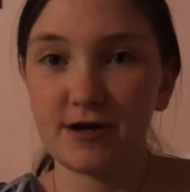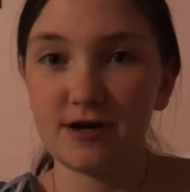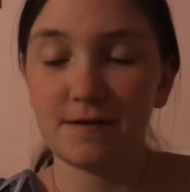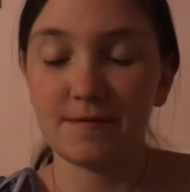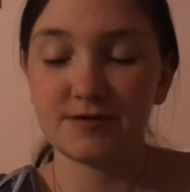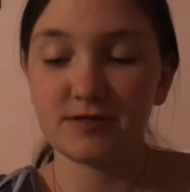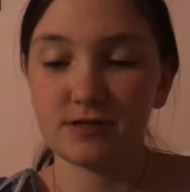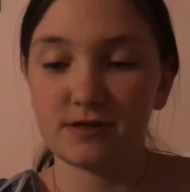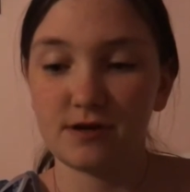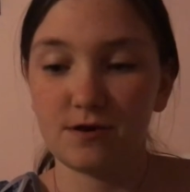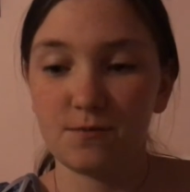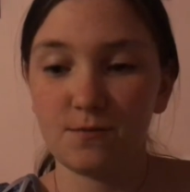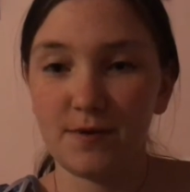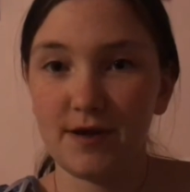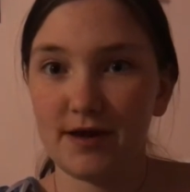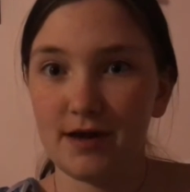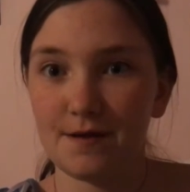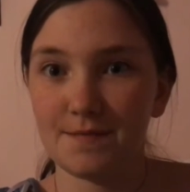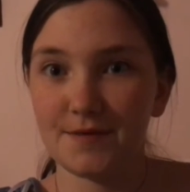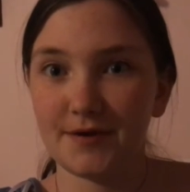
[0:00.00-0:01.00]
and I'm just going to
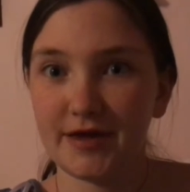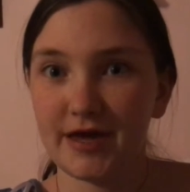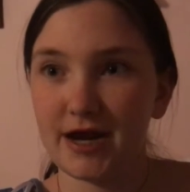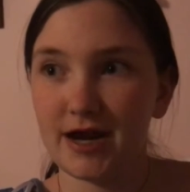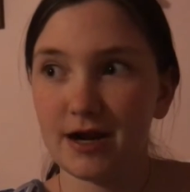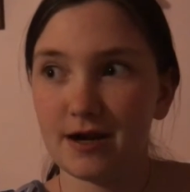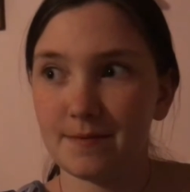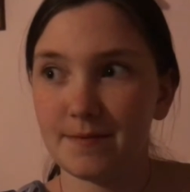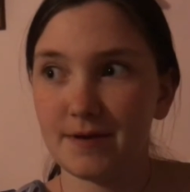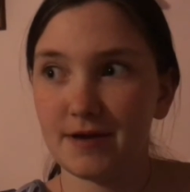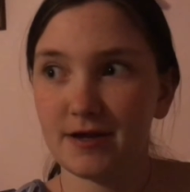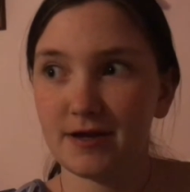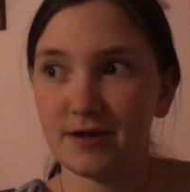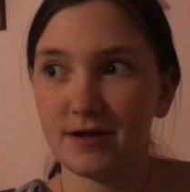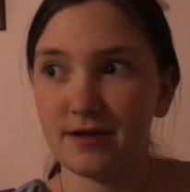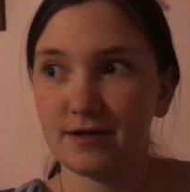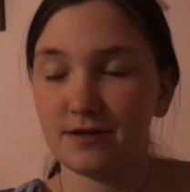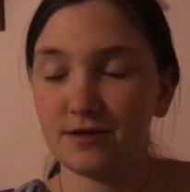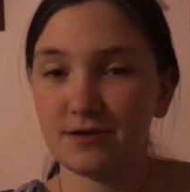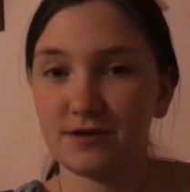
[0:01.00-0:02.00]
wake up and get out of bed
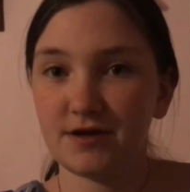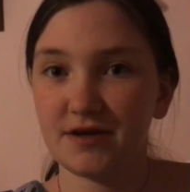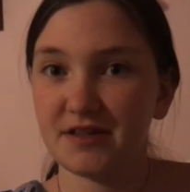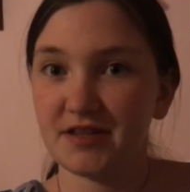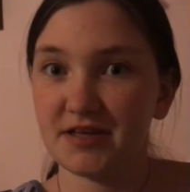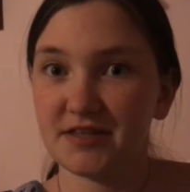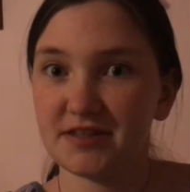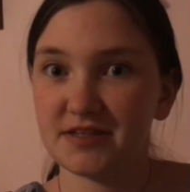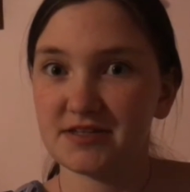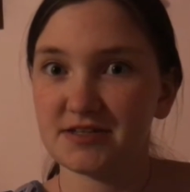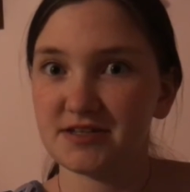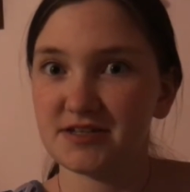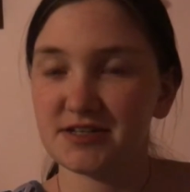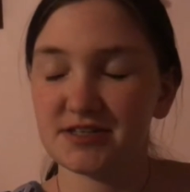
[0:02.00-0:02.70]
and looking like this,